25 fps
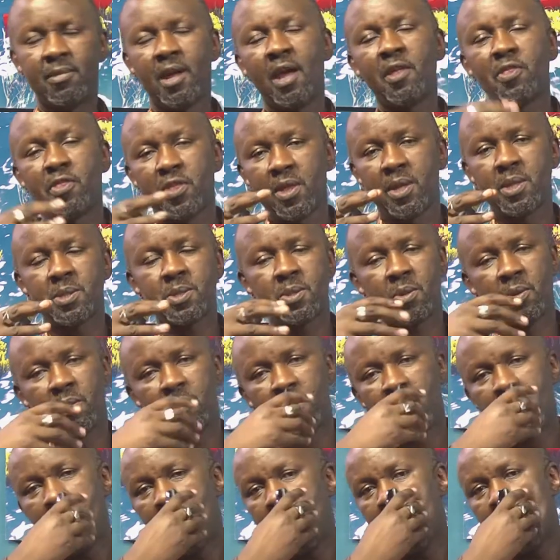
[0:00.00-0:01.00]
I think so.
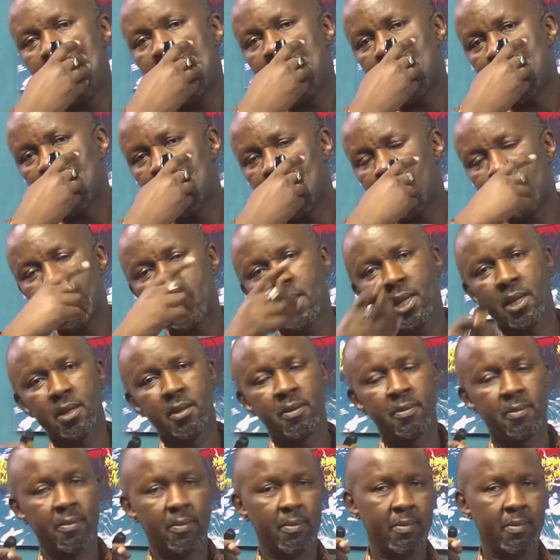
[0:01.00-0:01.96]
Listen,